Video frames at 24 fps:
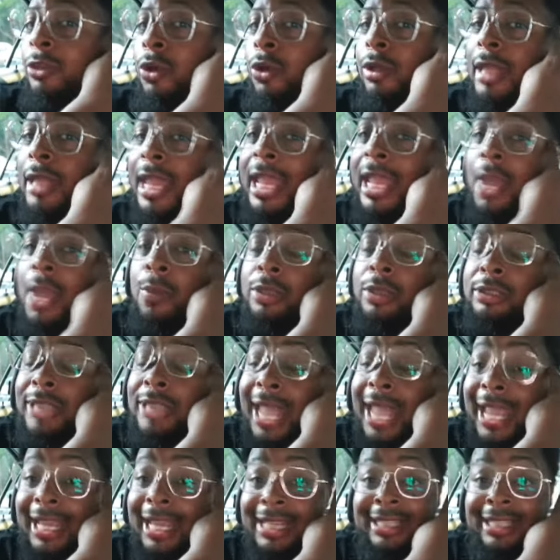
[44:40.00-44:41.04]
like it was
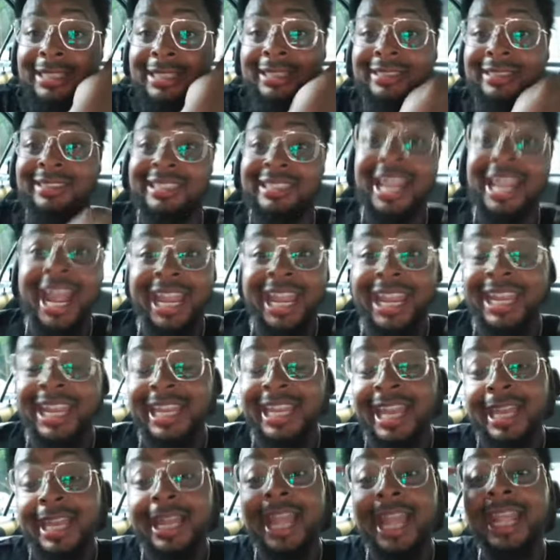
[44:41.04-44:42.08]
like neck and
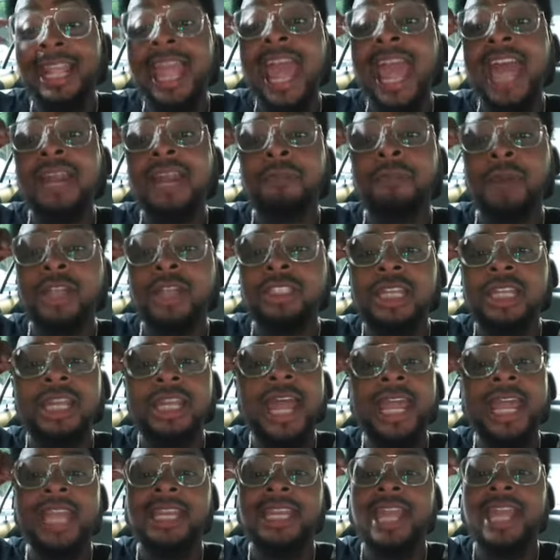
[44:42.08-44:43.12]
like they had a bunch of
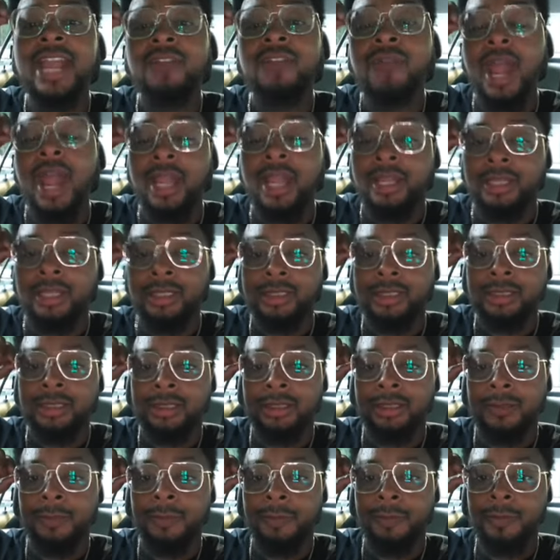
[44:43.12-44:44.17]
neck and neck records.
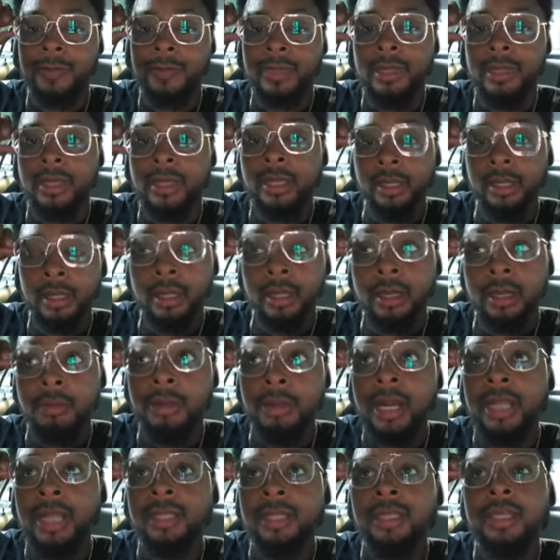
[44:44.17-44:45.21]

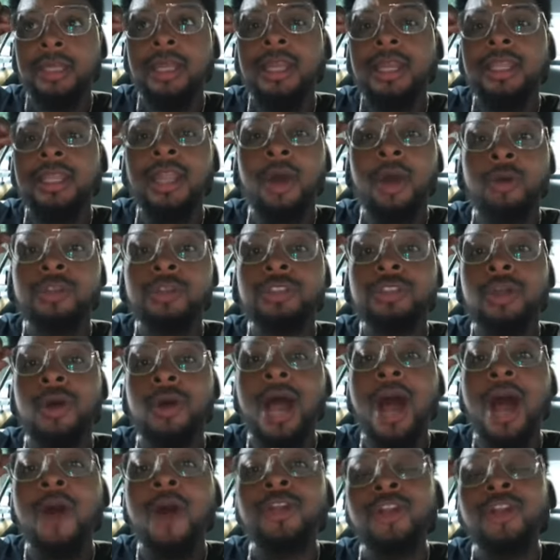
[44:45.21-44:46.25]
But yo, so
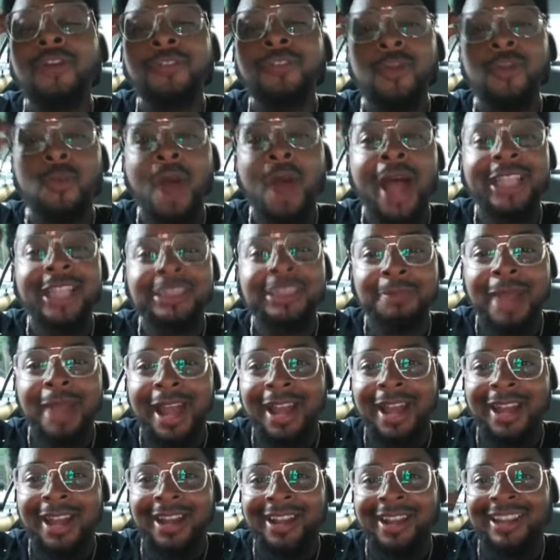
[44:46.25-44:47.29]
I don't know if you watched
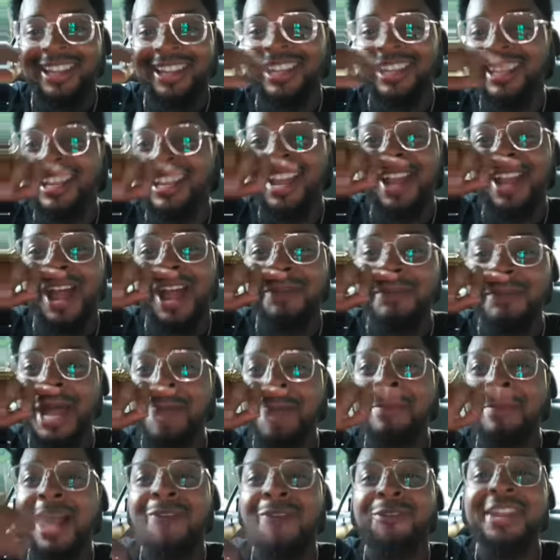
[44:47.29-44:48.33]
my
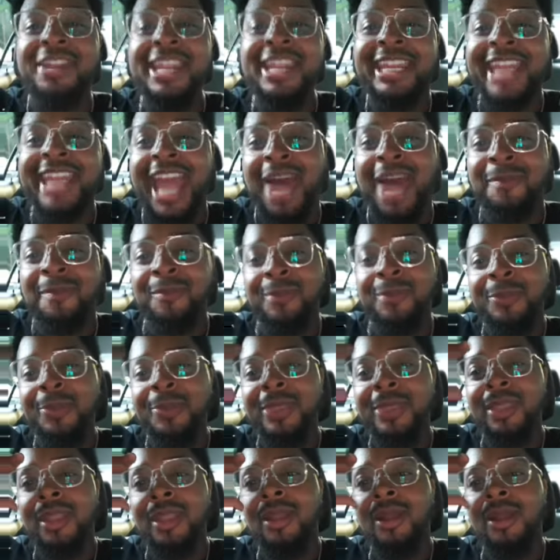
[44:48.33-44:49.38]
my recap
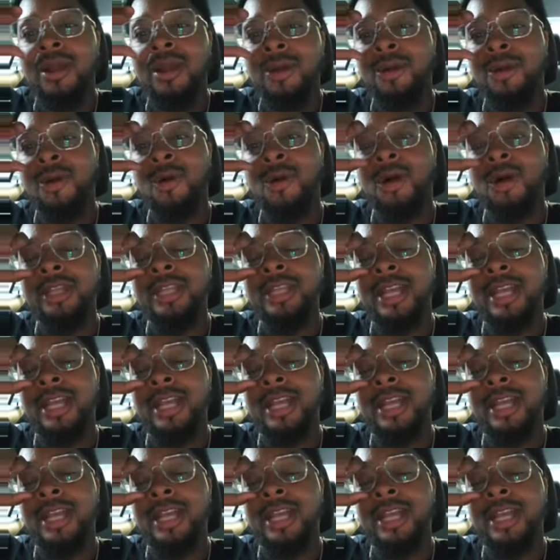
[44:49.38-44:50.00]
on the